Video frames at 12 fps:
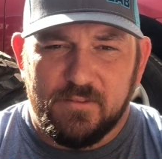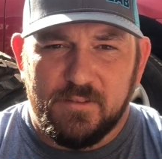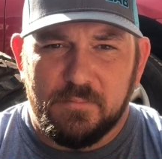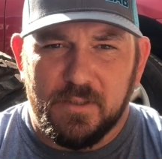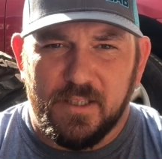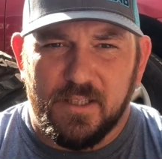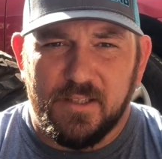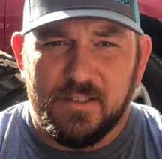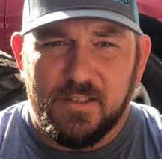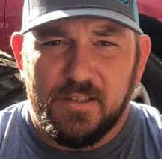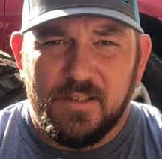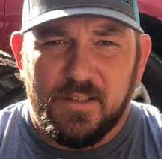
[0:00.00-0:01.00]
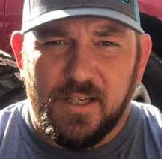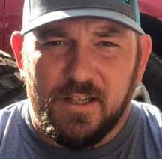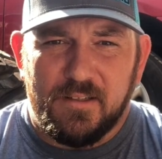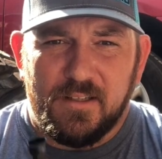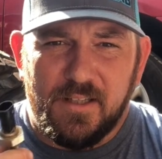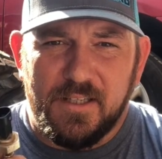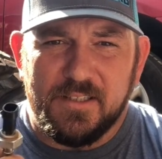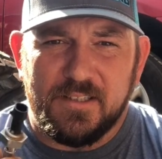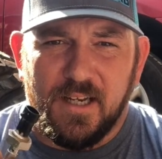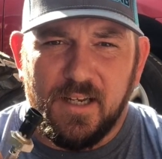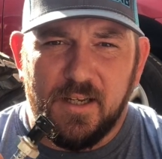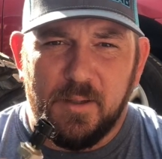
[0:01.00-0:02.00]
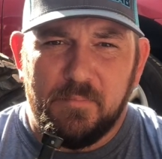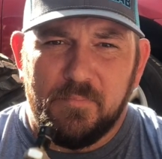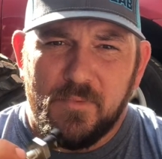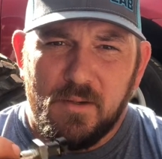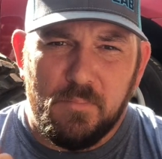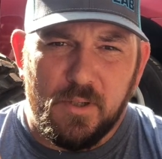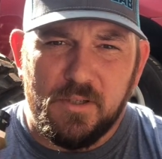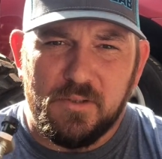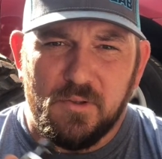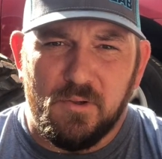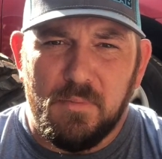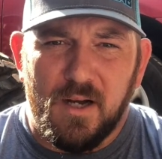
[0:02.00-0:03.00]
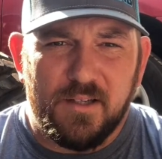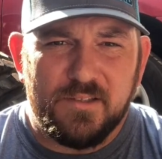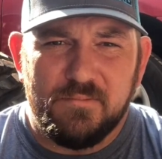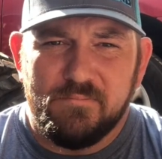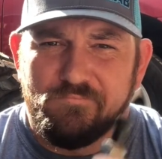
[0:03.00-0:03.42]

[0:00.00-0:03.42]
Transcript: But yeah, clean this guy up, put it in the toolbox.